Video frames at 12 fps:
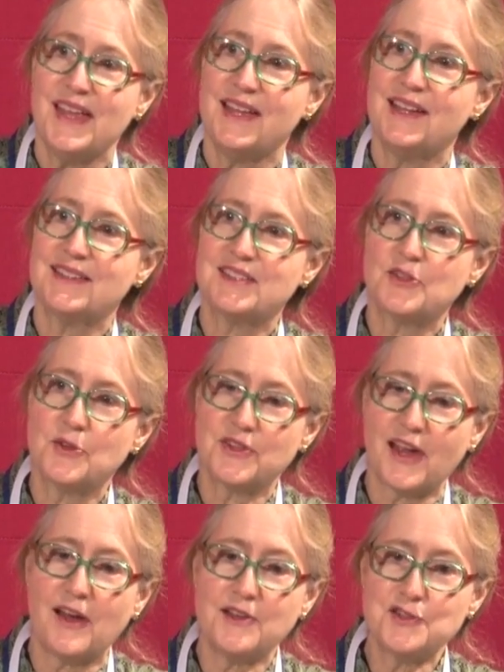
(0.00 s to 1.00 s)
And it's those
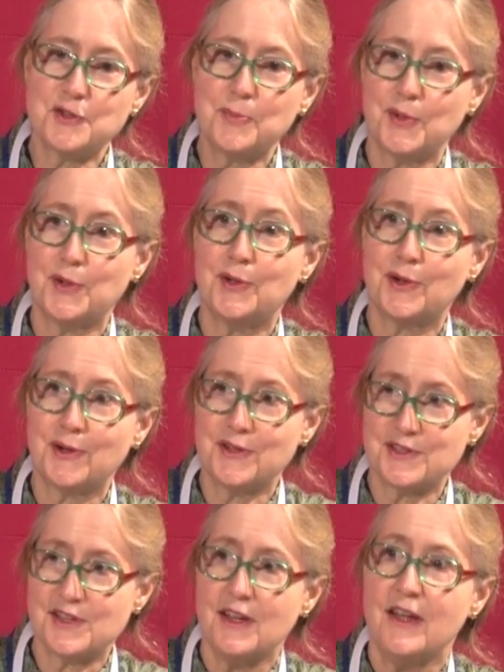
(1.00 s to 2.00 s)

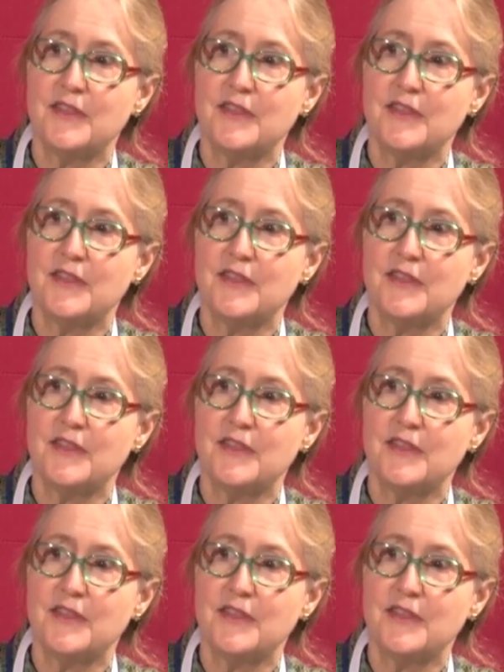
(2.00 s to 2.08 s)
entrepreneurs